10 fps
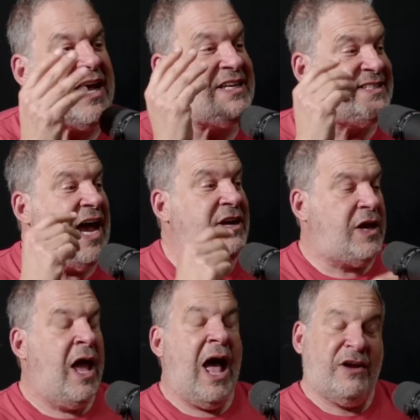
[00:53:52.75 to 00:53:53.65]

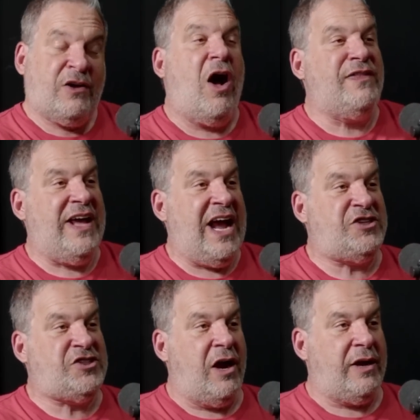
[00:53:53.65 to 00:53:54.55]
I called the
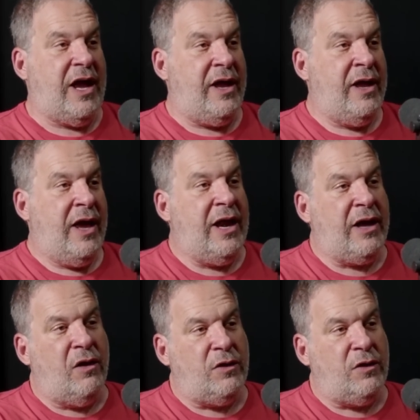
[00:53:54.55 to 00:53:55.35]
HR guy and I go,